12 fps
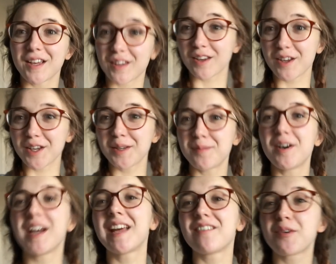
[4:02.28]
Good
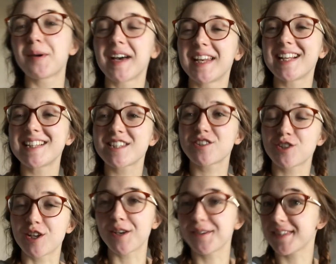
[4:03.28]
morning everyone, it's
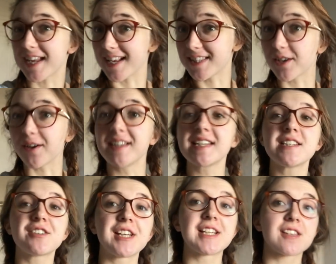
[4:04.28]
Tuesday. So I didn't do
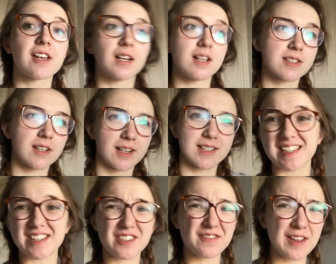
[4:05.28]
any sewing last night
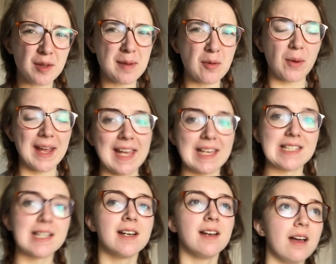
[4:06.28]
just felt a bit weird
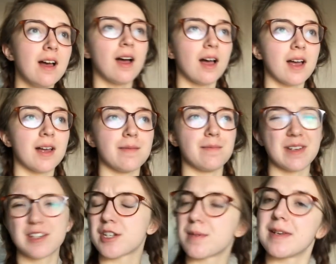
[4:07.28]
um,
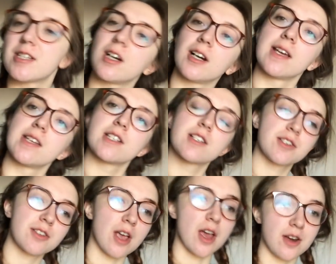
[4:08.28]
and just a bit tired.
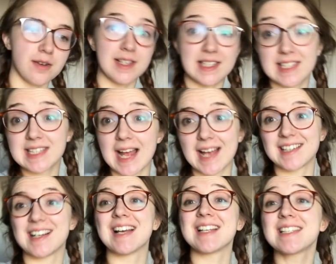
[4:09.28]
So instead
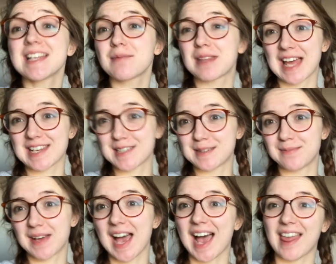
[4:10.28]
I had dinner with
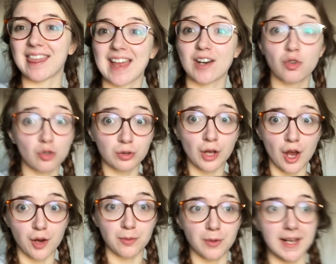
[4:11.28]
Adam and then called
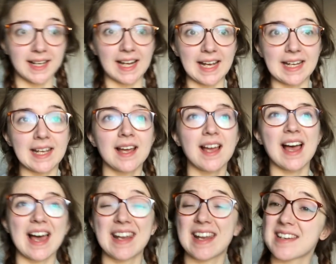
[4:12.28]
home quickly
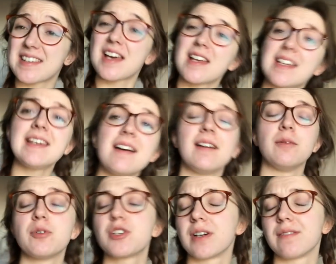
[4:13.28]
and had an early night,
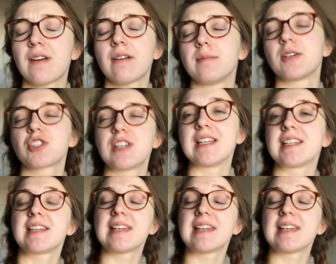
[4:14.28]
which I very much needed.